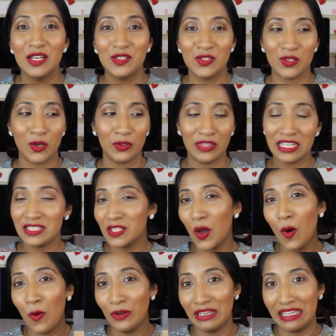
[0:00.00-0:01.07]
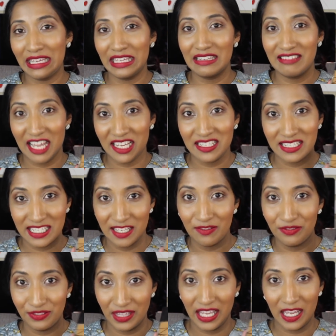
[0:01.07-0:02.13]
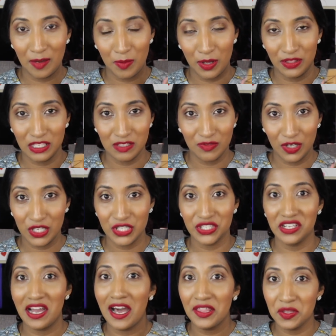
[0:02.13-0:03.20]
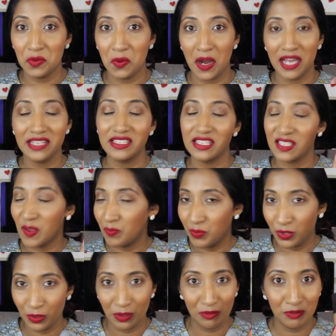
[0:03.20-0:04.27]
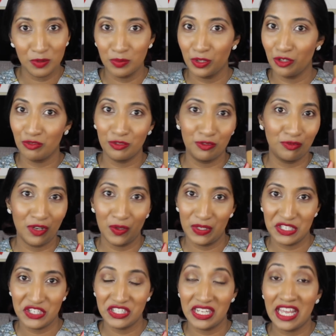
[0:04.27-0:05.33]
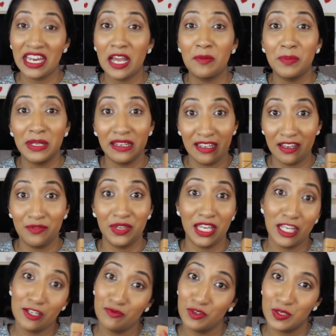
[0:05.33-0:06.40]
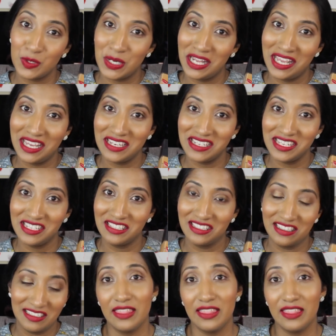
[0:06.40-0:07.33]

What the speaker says: So that's the only negative thing about this foundation. Otherwise, it's a beautiful foundation, and I've been loving it for 2018.